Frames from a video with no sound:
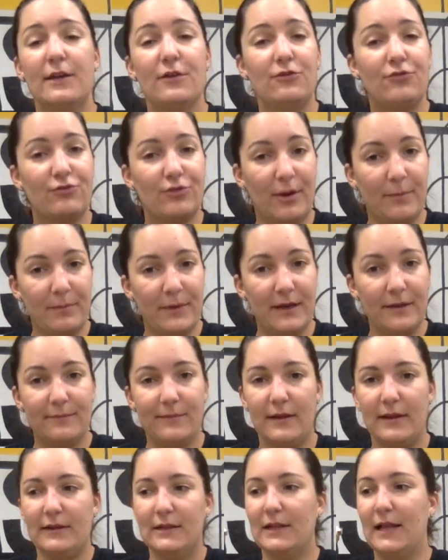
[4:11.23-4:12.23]
Trumpet,
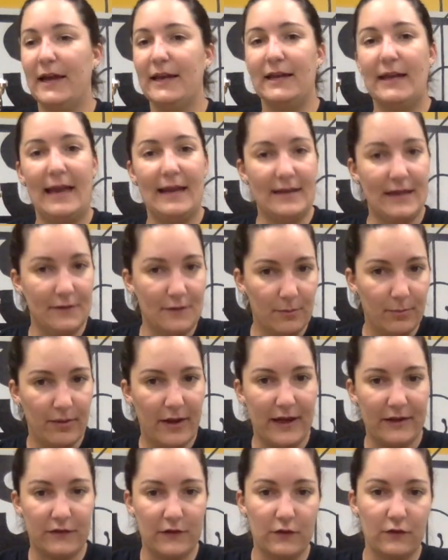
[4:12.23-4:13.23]
like any other
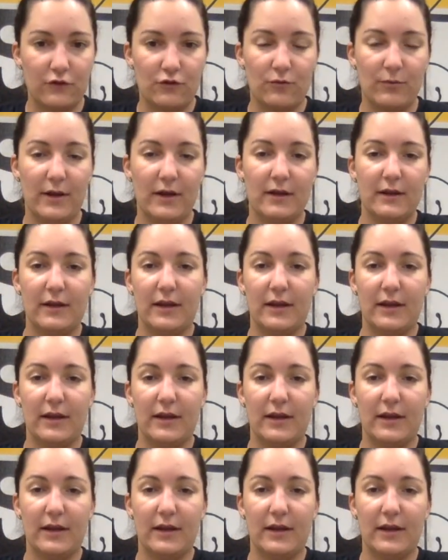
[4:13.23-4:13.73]
brass instrument,